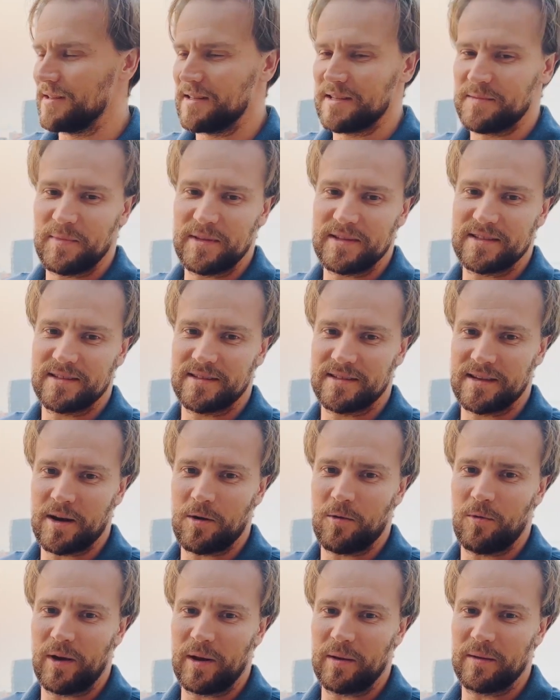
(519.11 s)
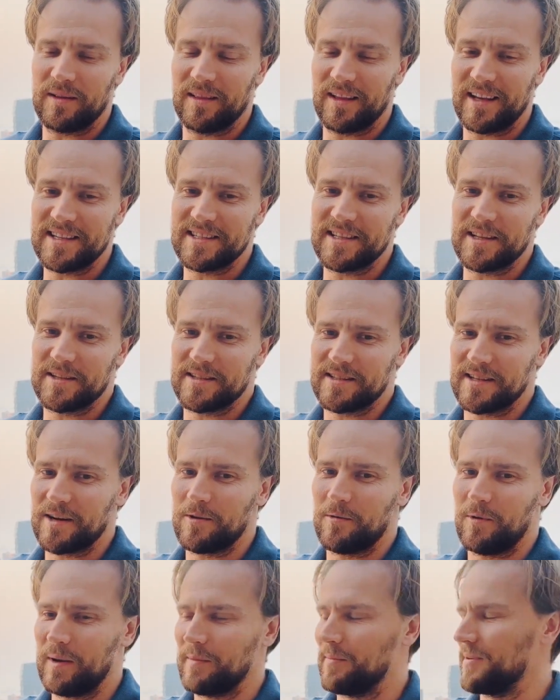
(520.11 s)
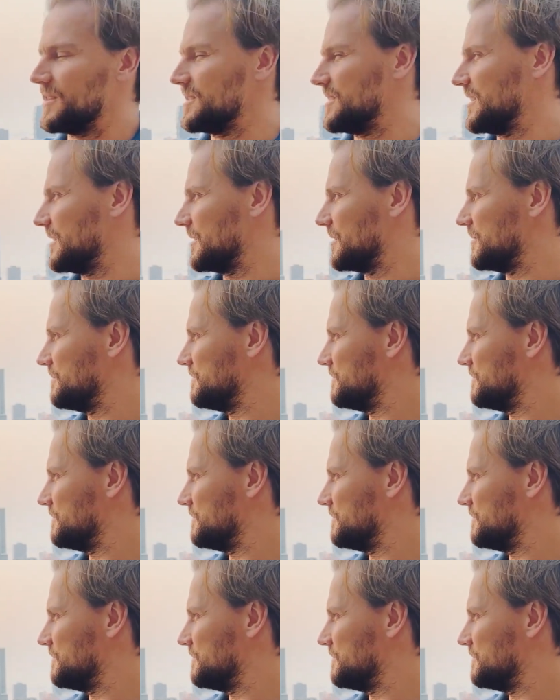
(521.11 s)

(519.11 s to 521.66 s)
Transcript: It means less than 0.1%.